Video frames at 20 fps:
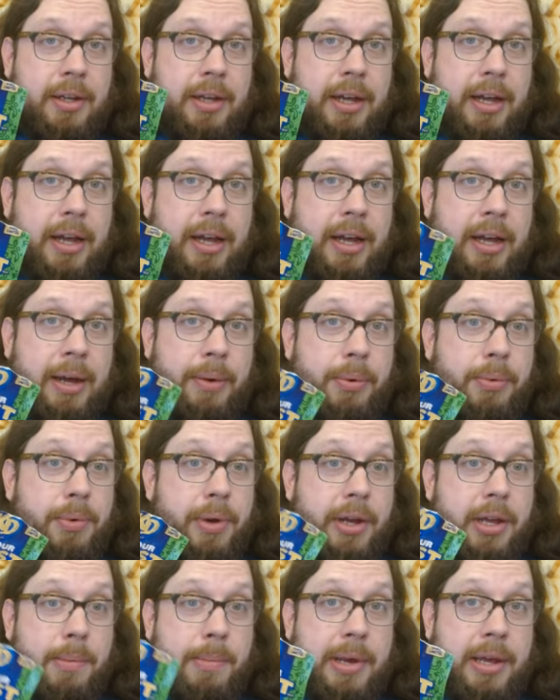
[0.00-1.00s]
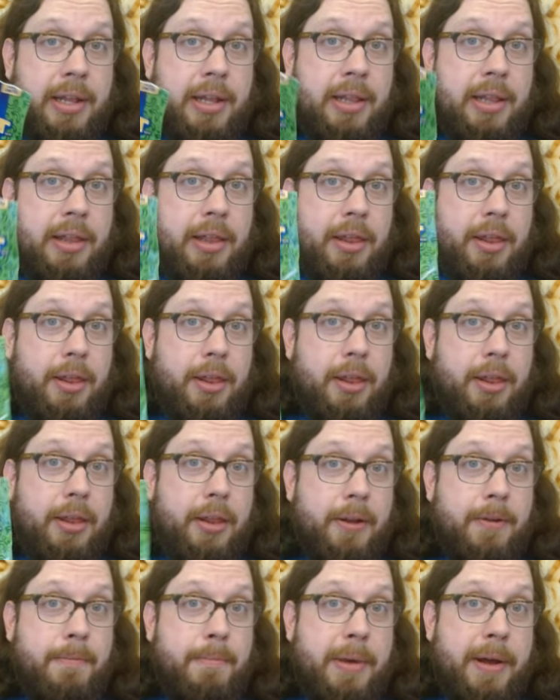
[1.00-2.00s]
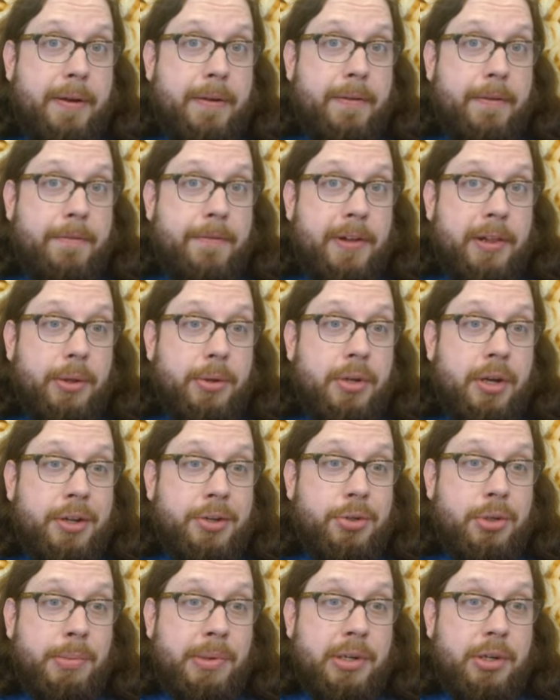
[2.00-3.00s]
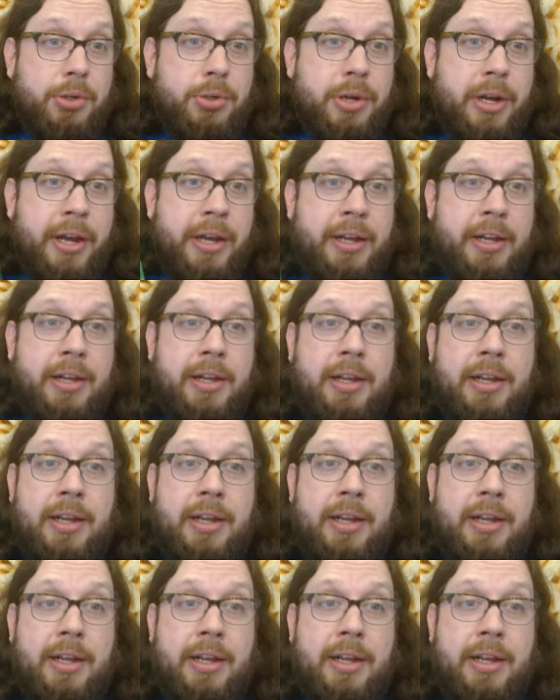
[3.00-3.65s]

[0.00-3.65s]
I would recommend my fellow countrymen to try it.